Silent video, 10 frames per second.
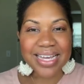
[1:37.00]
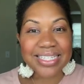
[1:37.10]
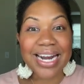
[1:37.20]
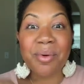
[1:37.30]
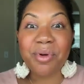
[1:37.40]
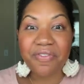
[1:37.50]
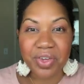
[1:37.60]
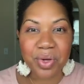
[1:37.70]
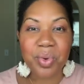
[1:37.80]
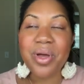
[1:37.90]
is that I
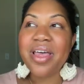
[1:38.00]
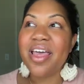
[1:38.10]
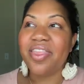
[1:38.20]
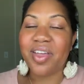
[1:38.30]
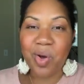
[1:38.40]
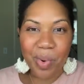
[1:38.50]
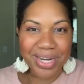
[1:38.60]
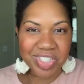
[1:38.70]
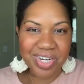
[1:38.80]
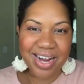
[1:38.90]
review the
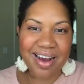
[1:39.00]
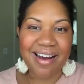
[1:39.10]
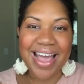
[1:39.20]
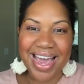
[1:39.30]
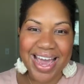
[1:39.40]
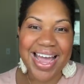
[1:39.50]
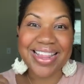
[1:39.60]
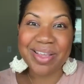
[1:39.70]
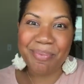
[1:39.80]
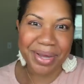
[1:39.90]
questionnaire
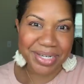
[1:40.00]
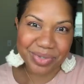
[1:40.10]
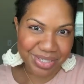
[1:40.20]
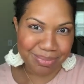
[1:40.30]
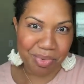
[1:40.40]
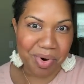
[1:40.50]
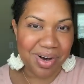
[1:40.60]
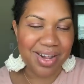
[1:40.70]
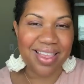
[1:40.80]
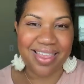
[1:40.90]
and the Pinterest
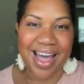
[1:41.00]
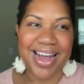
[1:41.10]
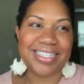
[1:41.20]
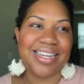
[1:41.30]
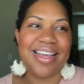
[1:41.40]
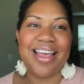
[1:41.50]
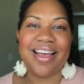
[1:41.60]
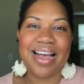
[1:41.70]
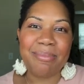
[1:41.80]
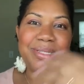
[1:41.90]
board that
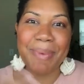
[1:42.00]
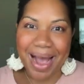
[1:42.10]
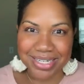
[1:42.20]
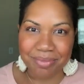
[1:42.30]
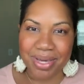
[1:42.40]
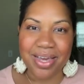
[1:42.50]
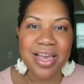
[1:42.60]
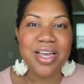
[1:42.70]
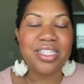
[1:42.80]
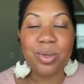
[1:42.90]
comes back to me.
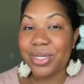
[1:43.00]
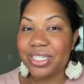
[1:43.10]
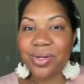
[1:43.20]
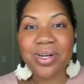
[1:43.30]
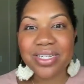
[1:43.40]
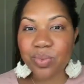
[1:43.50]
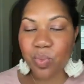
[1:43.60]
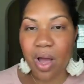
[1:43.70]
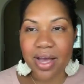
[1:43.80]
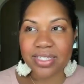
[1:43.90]
So as soon
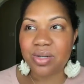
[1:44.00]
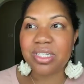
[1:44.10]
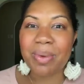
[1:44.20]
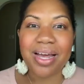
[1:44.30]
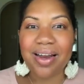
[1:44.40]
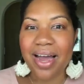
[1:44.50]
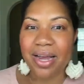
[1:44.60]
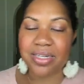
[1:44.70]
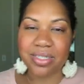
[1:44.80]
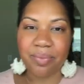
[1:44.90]
as my
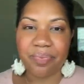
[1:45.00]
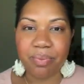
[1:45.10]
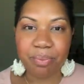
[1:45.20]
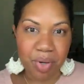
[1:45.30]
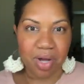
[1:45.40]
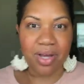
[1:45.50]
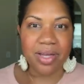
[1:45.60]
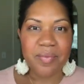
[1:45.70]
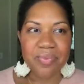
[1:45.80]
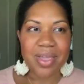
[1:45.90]
clients book,
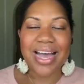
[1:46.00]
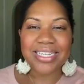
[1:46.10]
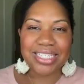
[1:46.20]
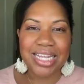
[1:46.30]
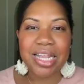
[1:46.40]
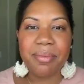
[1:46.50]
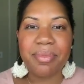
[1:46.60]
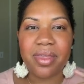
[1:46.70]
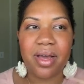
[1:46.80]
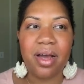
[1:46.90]
I send
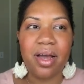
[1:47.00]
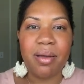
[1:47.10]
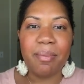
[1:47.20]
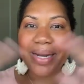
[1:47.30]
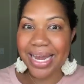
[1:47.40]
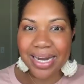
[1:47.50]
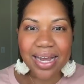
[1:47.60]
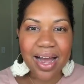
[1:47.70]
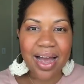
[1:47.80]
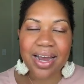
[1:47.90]
them the
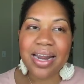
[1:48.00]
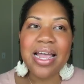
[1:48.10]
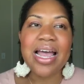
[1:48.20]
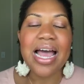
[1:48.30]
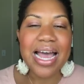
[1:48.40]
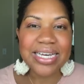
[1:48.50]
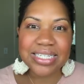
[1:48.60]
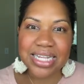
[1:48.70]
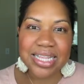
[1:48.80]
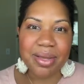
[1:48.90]
planning guide, I
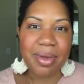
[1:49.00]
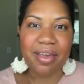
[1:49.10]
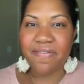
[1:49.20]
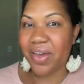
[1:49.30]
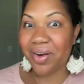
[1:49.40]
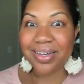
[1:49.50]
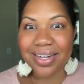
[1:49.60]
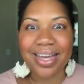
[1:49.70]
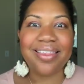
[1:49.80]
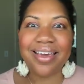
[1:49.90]
send them a very
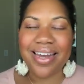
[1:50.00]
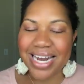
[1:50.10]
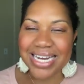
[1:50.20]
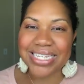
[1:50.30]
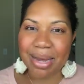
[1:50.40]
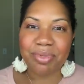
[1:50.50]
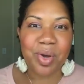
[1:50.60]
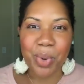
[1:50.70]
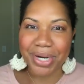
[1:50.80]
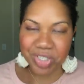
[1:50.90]
lengthy and
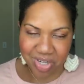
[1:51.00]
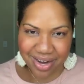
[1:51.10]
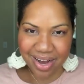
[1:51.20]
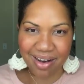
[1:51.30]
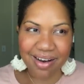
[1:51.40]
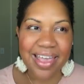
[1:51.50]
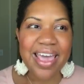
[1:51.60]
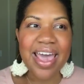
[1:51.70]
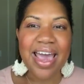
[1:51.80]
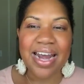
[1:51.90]
in-depth questionnaire,
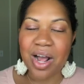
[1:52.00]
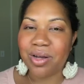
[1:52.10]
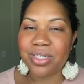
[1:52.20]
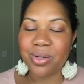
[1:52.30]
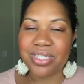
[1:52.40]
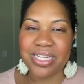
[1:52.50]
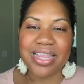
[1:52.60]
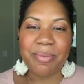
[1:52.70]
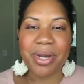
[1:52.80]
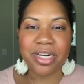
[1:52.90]
and I also
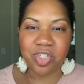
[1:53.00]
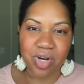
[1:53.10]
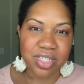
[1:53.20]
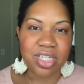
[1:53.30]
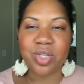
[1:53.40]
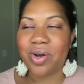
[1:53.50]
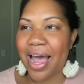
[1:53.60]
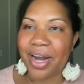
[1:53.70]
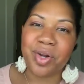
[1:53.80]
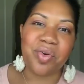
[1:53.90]
send them instructions on
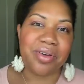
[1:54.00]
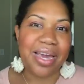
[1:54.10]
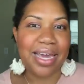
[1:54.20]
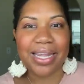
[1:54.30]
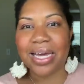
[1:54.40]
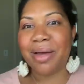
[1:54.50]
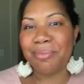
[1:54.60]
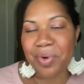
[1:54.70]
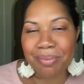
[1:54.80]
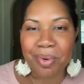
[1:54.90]
how to create like a
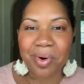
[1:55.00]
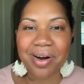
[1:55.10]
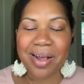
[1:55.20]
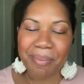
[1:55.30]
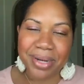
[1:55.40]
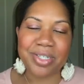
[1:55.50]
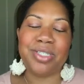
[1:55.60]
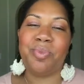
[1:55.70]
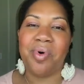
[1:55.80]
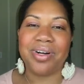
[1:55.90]
mood board, a
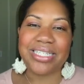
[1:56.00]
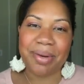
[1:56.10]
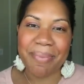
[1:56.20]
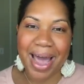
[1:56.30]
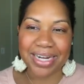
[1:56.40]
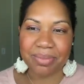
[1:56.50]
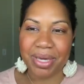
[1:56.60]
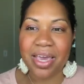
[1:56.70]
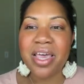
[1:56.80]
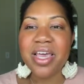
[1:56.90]
Pinterest board to send back to
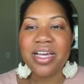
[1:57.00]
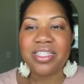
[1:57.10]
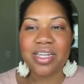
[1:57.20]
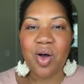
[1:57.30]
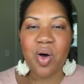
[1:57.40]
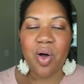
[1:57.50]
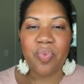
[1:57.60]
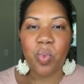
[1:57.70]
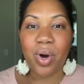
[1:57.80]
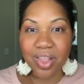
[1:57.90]
me.
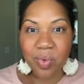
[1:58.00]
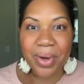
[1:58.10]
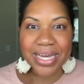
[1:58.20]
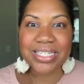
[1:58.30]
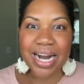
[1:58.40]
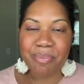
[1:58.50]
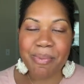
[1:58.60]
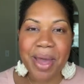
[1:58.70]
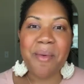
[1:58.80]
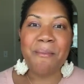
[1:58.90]
So one of the ways that I
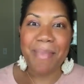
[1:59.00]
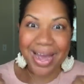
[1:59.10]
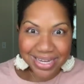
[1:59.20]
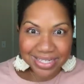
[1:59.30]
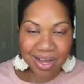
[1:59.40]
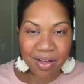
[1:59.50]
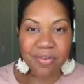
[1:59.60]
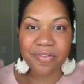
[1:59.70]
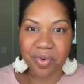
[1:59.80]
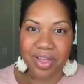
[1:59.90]
prepare
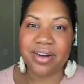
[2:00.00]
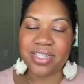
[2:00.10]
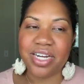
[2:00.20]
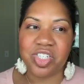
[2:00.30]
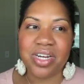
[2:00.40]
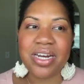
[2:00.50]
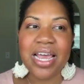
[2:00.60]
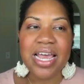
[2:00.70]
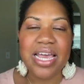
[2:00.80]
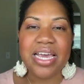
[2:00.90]
myself for their
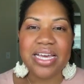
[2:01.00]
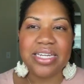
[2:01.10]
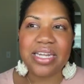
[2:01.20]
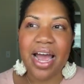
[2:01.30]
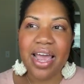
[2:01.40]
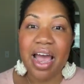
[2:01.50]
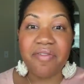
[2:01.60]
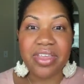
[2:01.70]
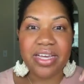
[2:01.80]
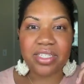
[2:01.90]
session is I
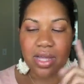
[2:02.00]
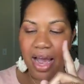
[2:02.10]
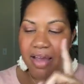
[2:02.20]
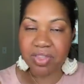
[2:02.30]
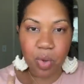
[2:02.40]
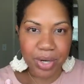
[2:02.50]
have the